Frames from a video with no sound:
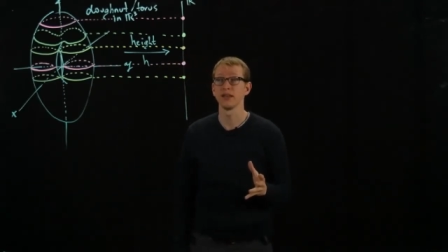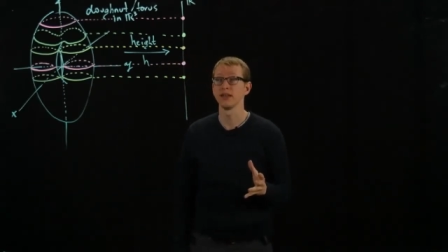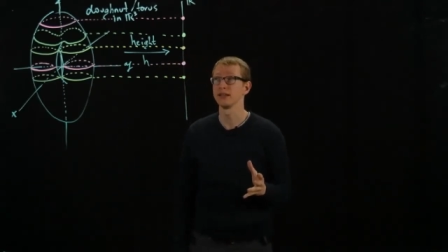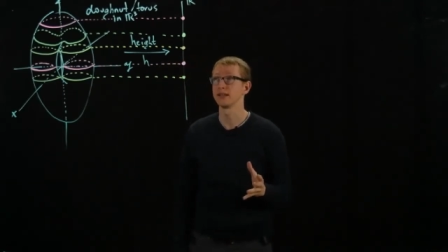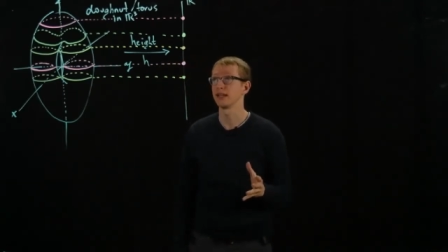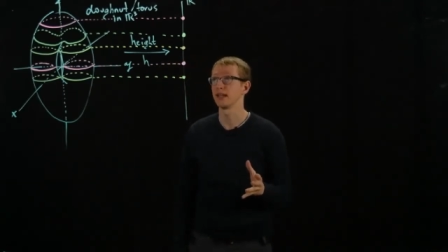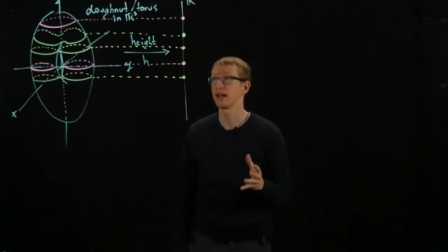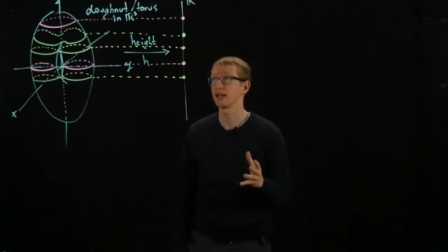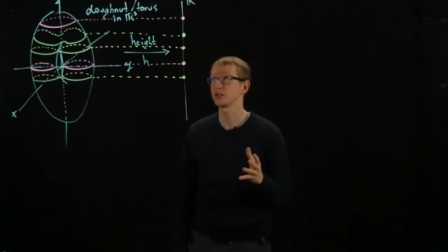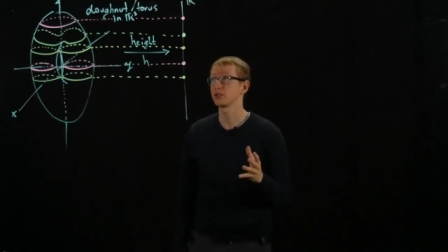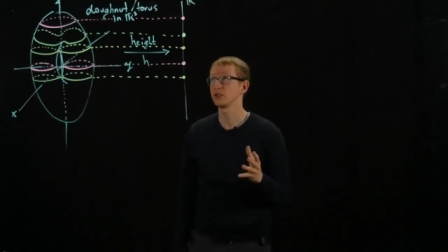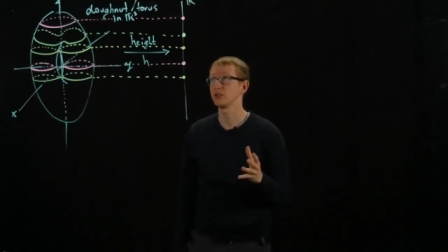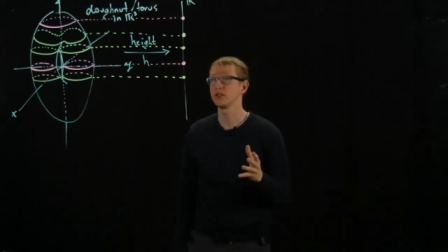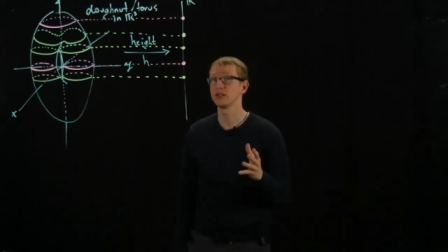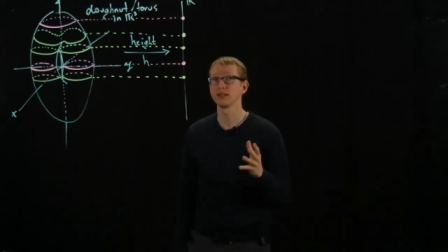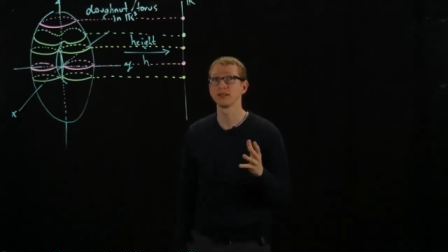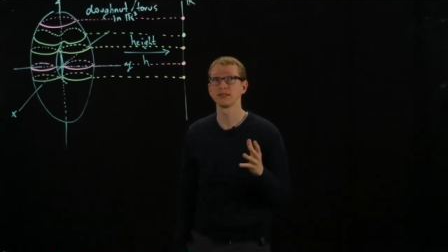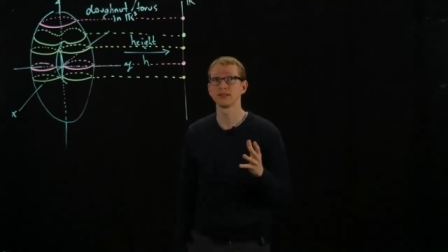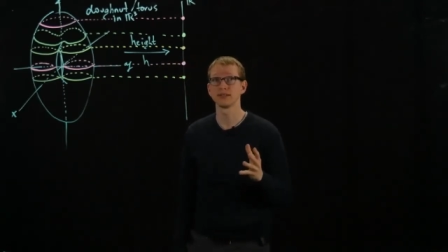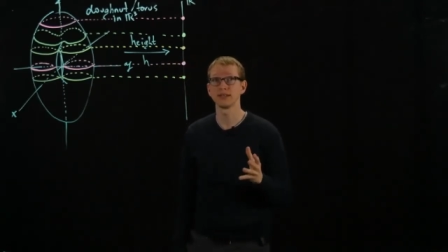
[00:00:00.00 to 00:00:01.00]
that actually
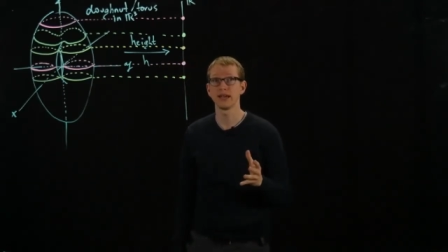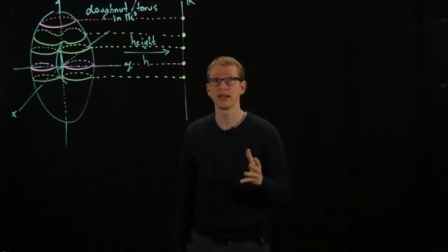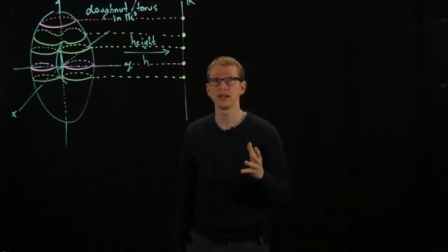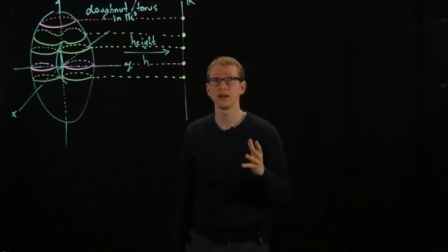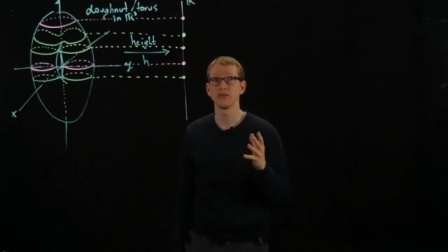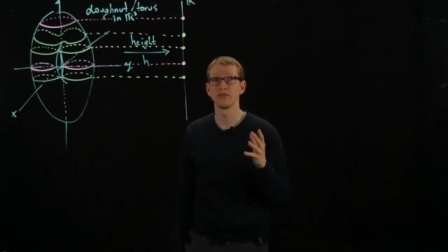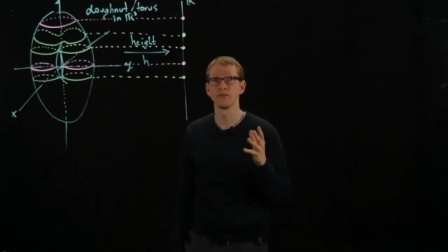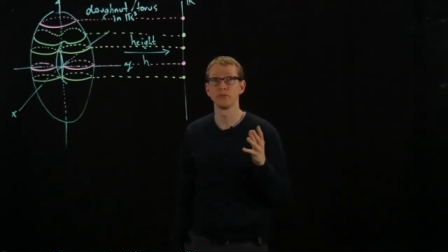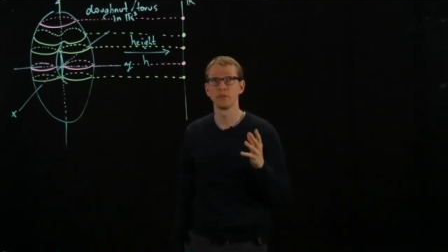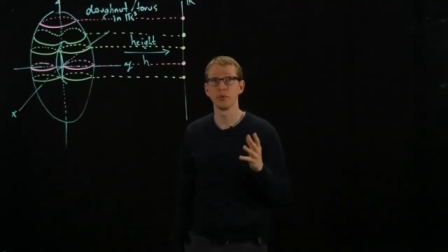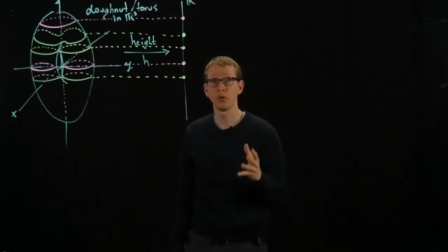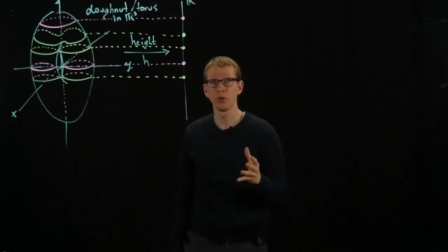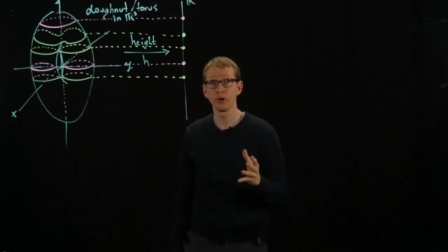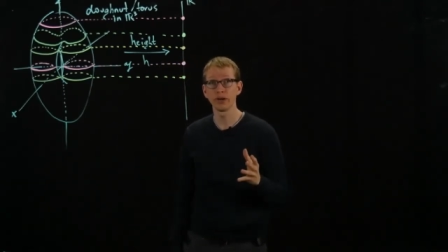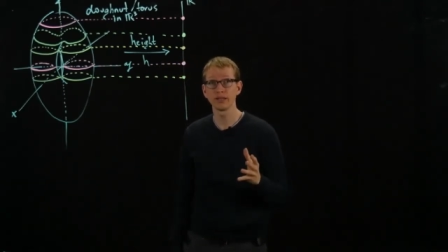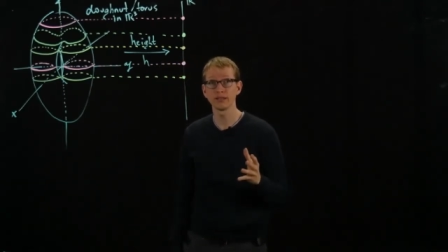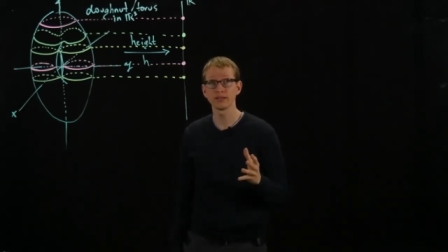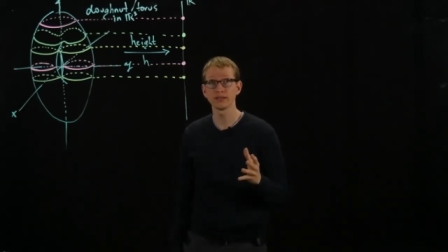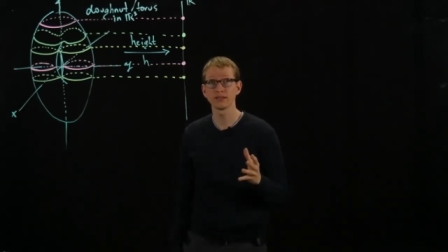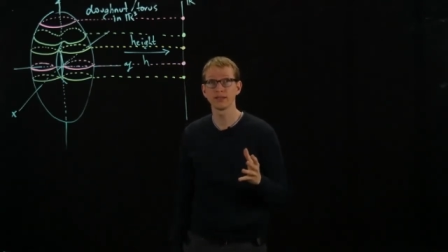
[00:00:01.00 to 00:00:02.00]
the set of
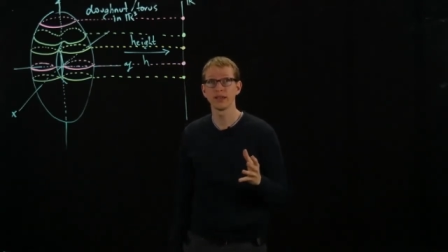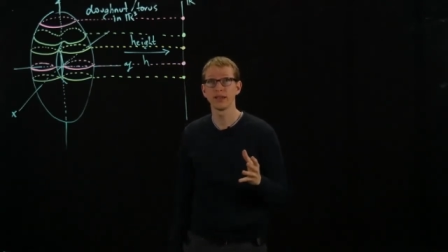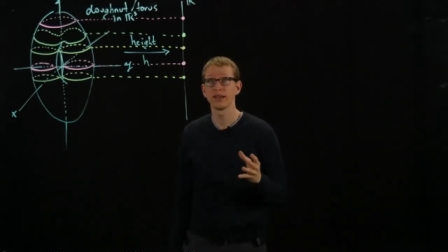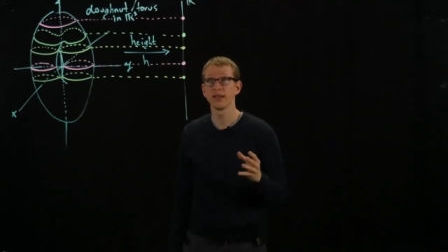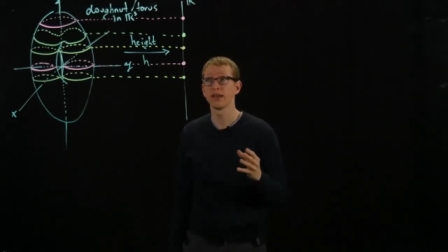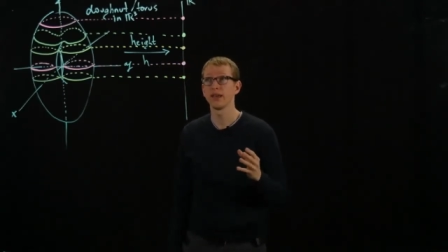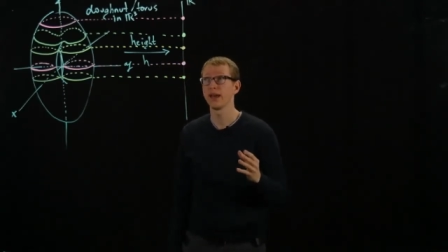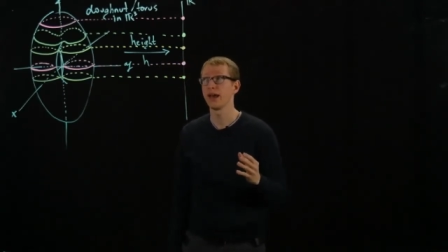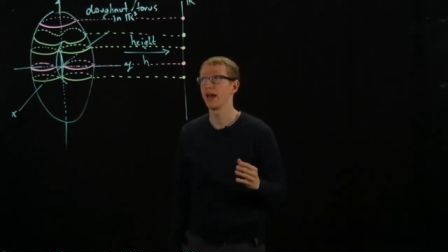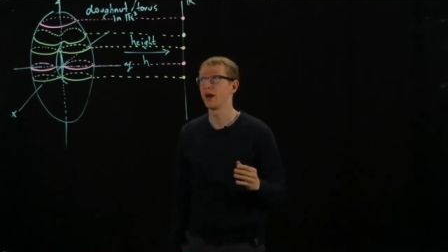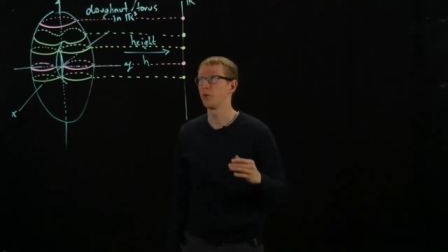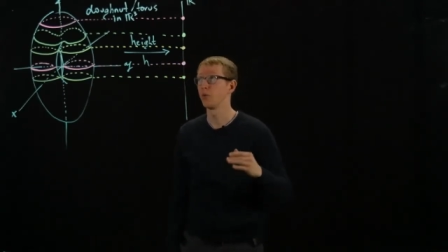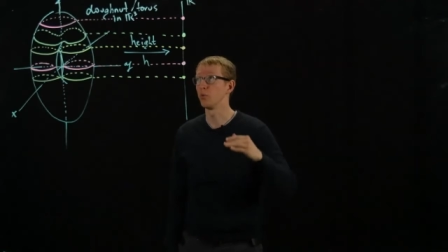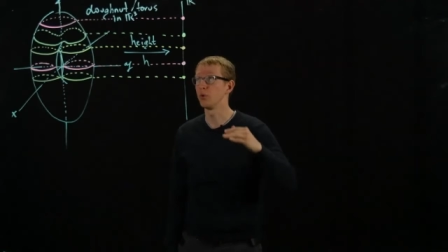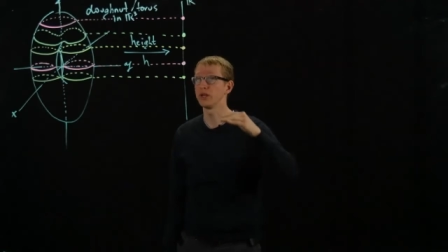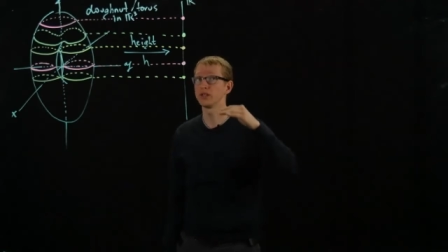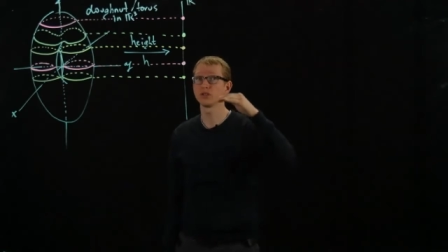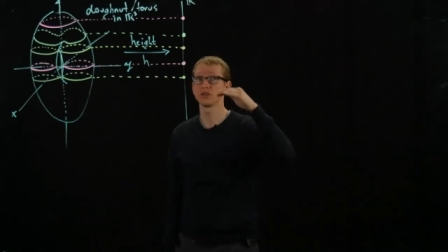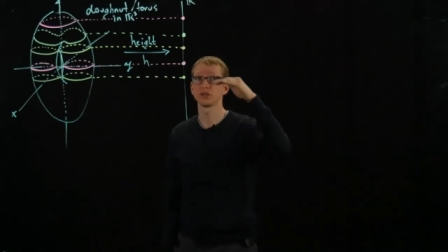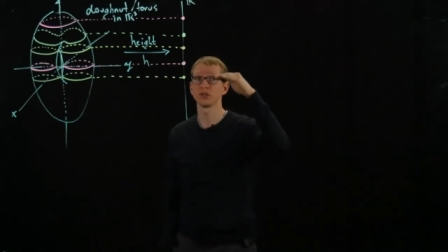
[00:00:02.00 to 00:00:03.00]
points at
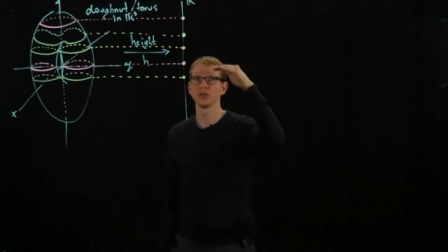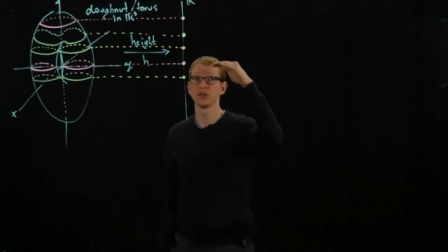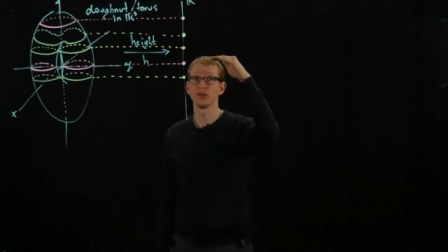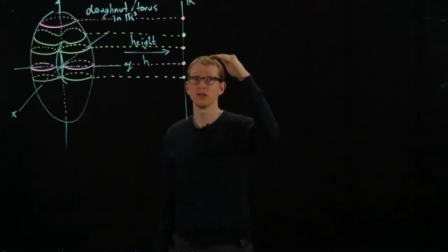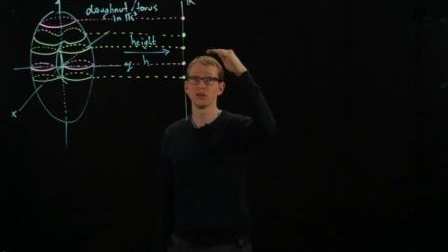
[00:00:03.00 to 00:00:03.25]
which